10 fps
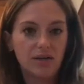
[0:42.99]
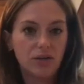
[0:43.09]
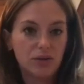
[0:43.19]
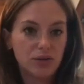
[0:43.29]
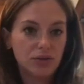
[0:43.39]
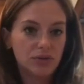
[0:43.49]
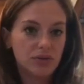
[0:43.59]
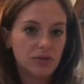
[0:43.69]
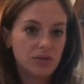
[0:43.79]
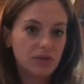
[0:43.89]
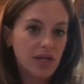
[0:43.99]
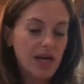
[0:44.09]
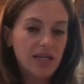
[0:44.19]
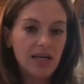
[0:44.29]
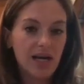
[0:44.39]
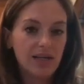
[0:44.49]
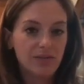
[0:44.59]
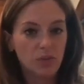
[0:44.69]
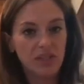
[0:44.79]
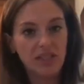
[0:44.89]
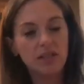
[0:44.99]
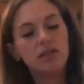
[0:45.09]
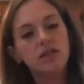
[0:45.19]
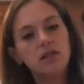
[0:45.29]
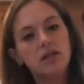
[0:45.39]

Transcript: gluten, any kind of wheat,